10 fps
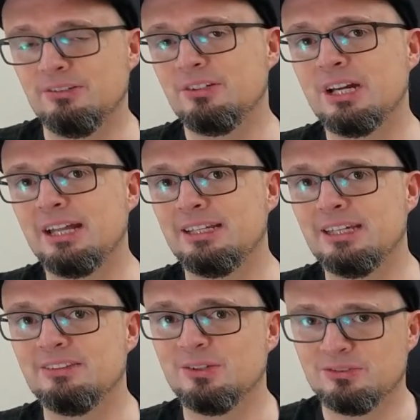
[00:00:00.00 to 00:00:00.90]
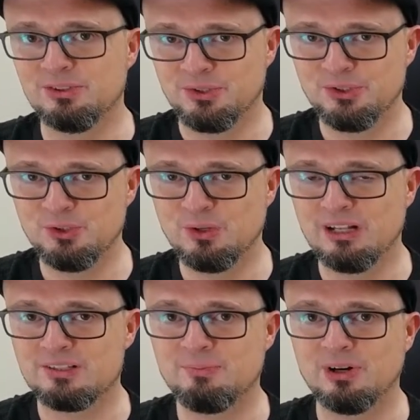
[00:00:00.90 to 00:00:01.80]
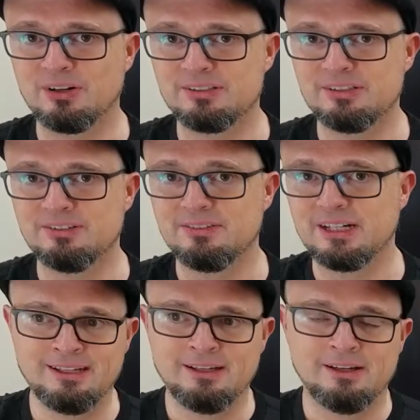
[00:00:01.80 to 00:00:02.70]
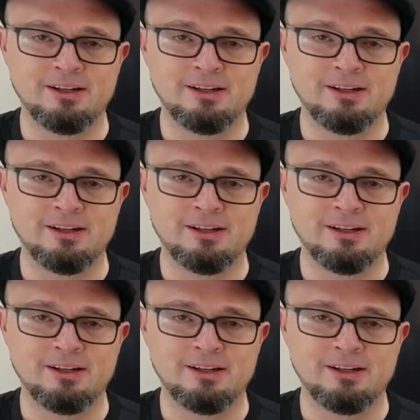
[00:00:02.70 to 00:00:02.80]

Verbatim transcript: You kind of get those little nuanced parts that are there.